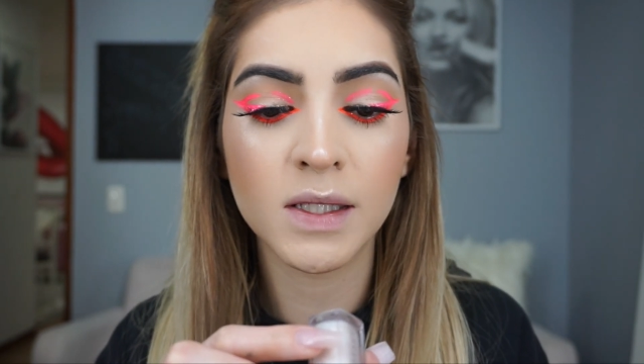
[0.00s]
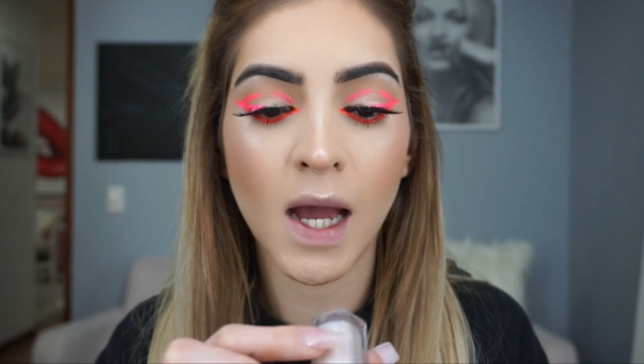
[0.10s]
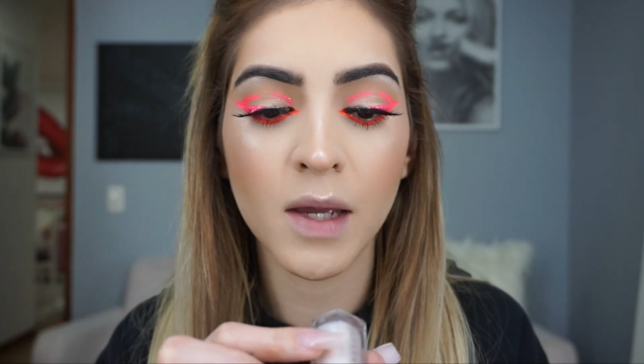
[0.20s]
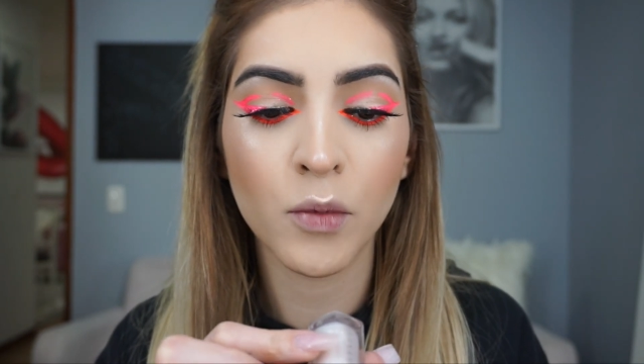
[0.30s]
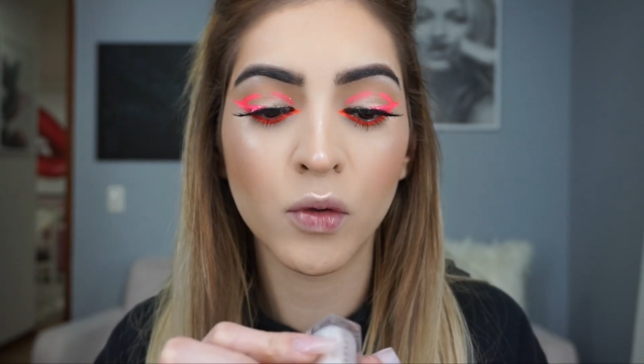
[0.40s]

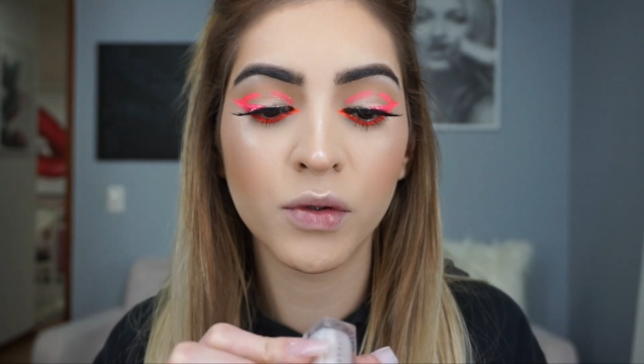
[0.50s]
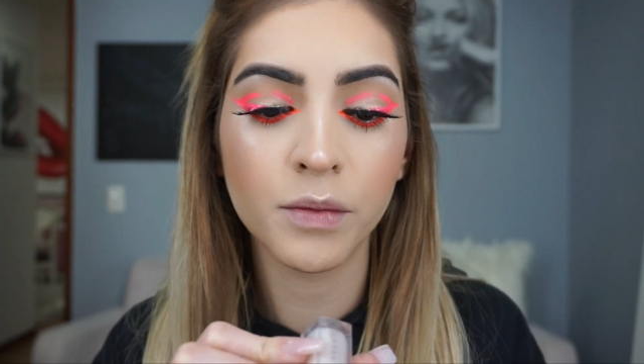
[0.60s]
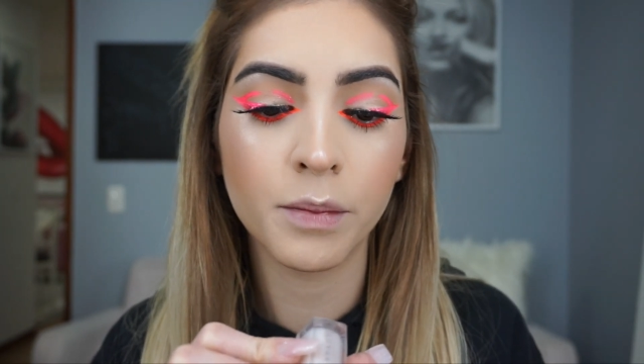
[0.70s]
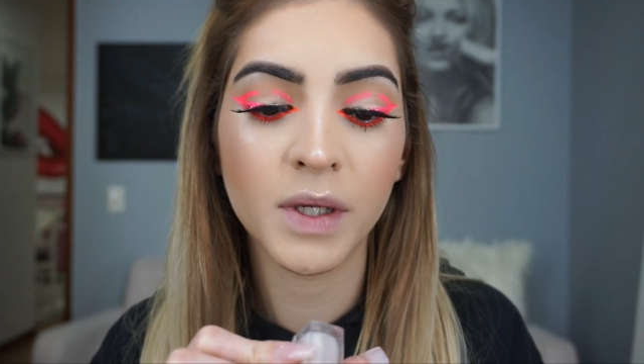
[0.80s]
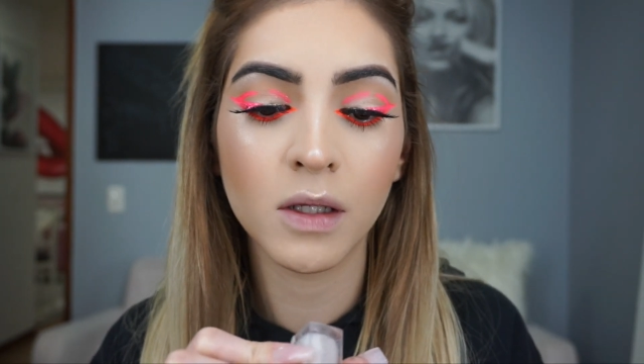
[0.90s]

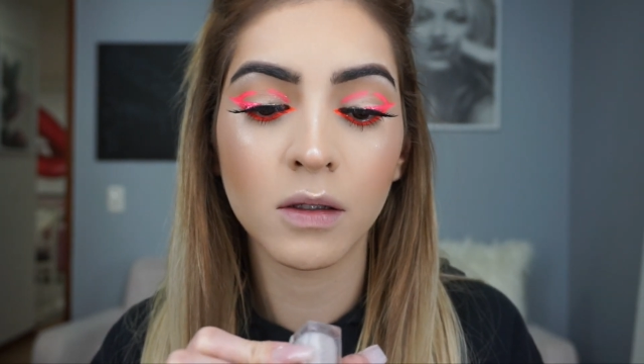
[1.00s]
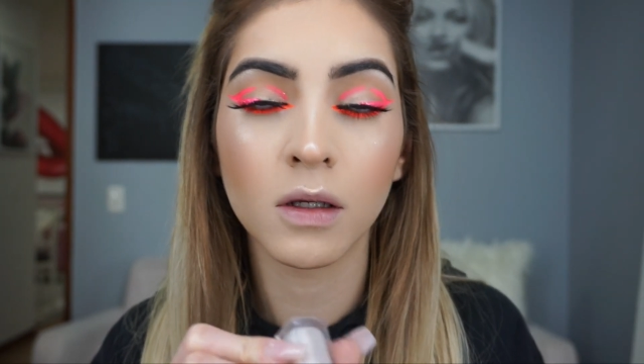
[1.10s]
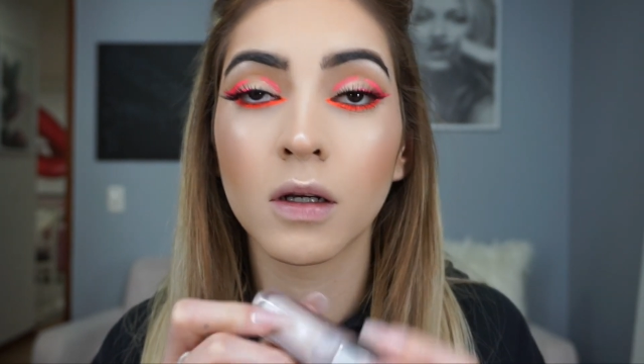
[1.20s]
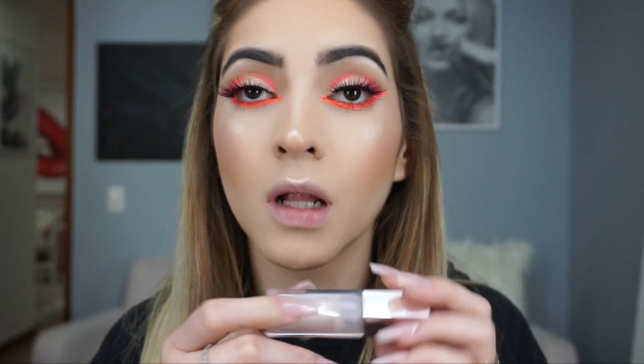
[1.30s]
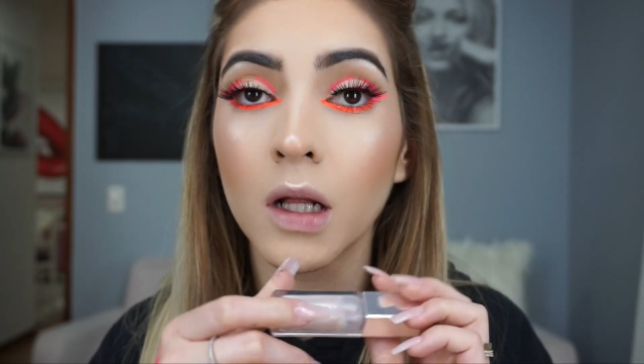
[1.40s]
Diamond Milk
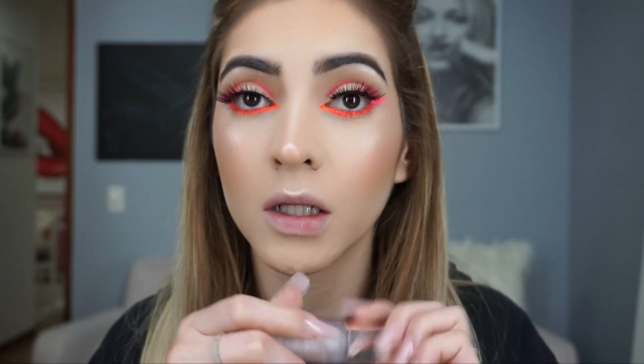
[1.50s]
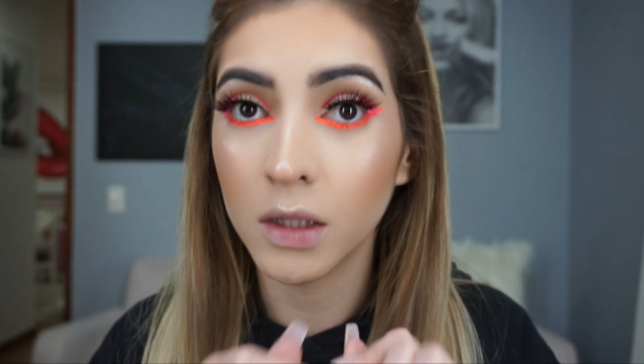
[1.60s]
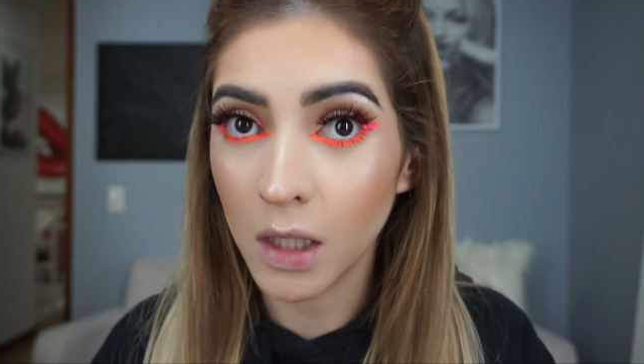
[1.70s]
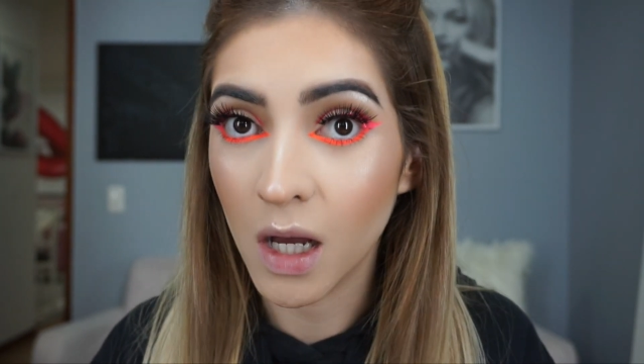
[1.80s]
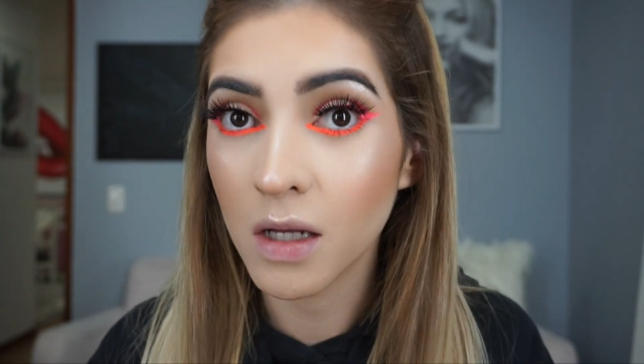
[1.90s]

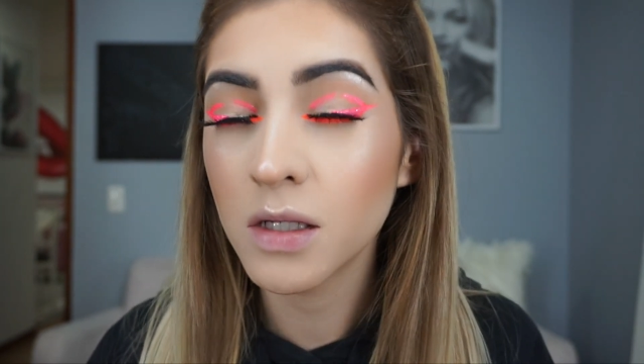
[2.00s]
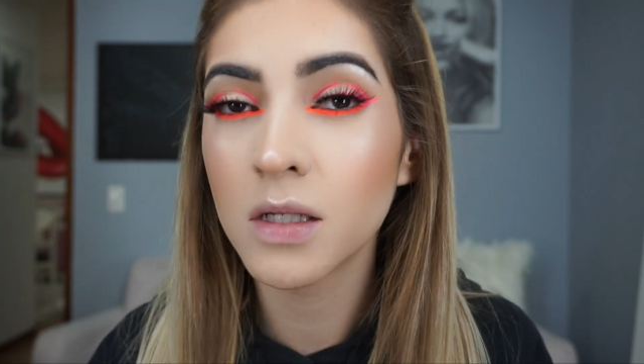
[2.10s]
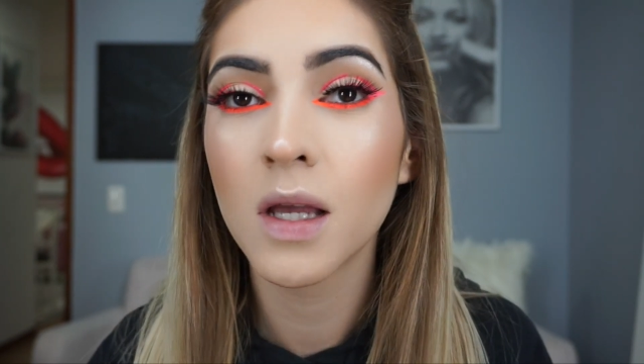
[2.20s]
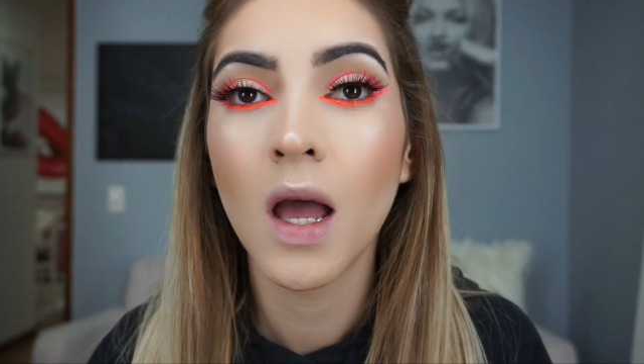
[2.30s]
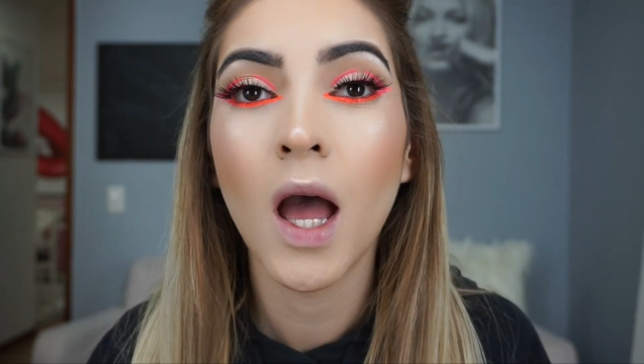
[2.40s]
Gloss.